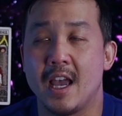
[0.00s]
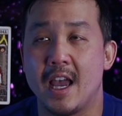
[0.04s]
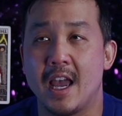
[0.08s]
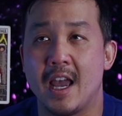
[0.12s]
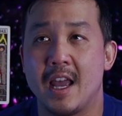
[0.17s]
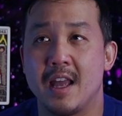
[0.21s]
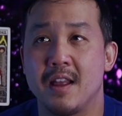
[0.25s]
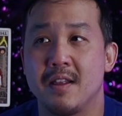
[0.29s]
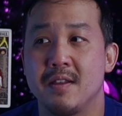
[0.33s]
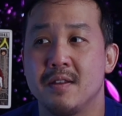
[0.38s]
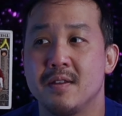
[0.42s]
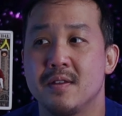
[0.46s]

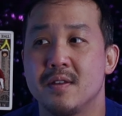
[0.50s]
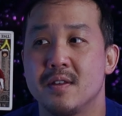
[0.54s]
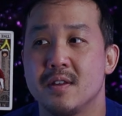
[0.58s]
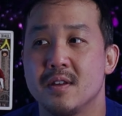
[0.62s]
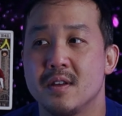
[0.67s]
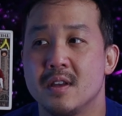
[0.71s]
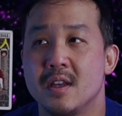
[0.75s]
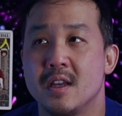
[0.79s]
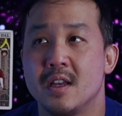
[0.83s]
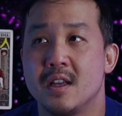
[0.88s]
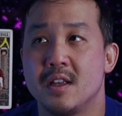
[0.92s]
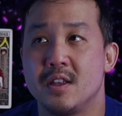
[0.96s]
and
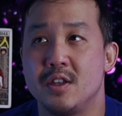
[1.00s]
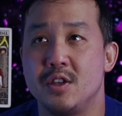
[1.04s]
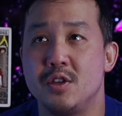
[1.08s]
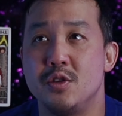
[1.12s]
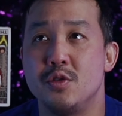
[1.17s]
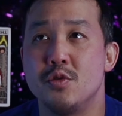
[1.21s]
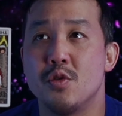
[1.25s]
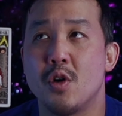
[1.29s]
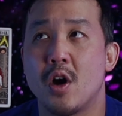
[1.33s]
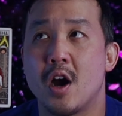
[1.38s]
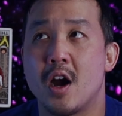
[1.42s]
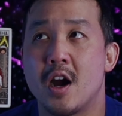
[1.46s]

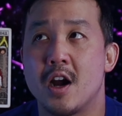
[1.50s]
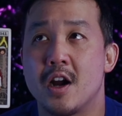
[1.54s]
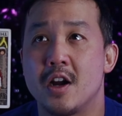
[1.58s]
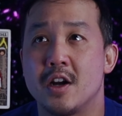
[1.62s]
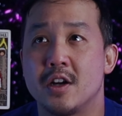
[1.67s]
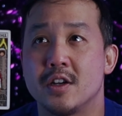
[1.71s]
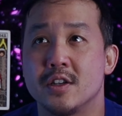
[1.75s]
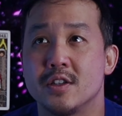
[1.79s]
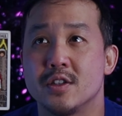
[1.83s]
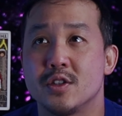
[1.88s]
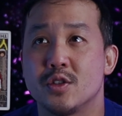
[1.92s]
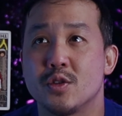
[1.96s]
you
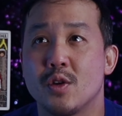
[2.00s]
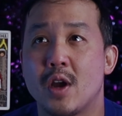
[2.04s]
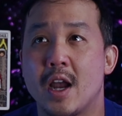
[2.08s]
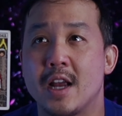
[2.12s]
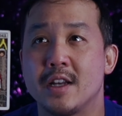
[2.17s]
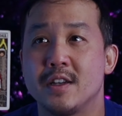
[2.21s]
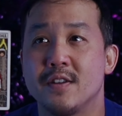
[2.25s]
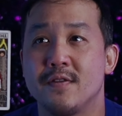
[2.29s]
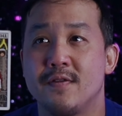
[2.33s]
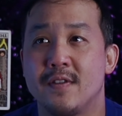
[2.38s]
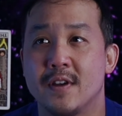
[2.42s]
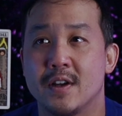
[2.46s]
are
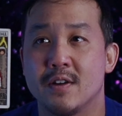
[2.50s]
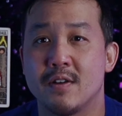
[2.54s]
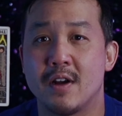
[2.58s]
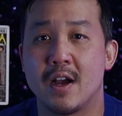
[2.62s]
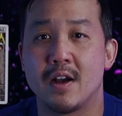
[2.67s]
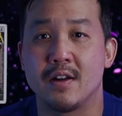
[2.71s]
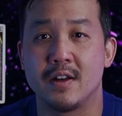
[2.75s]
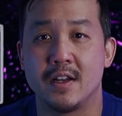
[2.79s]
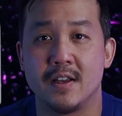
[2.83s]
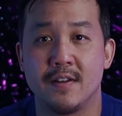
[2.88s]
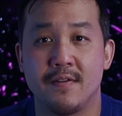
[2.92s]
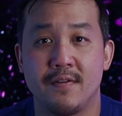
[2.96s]
trying to figure
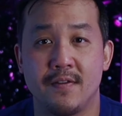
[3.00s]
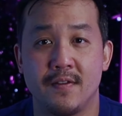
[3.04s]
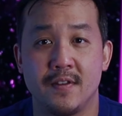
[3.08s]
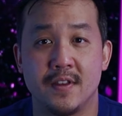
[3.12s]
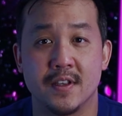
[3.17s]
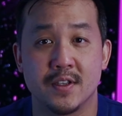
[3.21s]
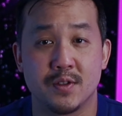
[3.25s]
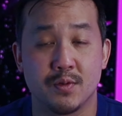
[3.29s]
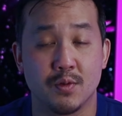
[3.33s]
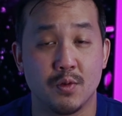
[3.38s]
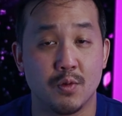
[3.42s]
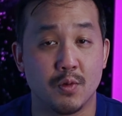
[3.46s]
out if
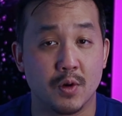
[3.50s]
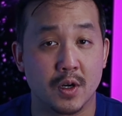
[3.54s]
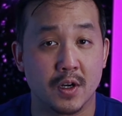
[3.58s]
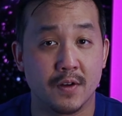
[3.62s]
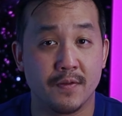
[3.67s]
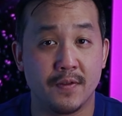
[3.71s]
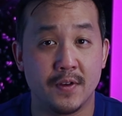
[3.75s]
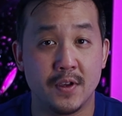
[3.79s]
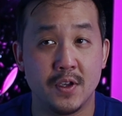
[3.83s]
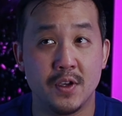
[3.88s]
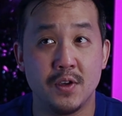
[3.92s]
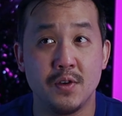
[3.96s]
this will
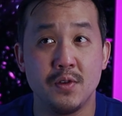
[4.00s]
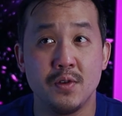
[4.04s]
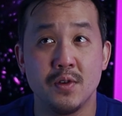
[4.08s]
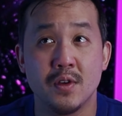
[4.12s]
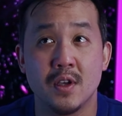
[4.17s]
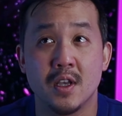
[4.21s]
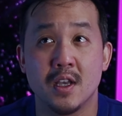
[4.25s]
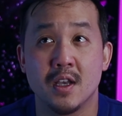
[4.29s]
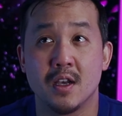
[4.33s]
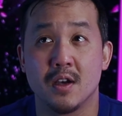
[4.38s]
work for you.